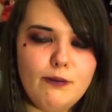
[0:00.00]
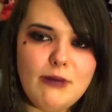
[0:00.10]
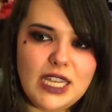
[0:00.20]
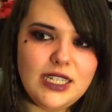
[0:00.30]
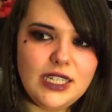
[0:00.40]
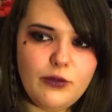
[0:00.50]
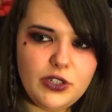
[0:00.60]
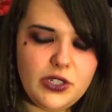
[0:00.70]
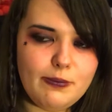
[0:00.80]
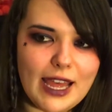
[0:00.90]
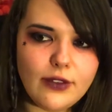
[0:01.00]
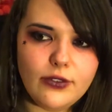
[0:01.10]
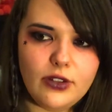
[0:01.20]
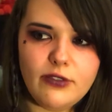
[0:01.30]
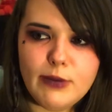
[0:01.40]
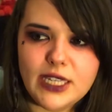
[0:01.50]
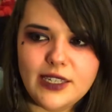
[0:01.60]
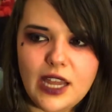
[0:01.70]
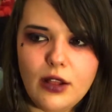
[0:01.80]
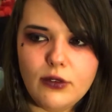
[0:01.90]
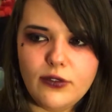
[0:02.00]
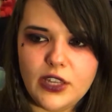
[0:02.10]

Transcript: mentally respectful of myself,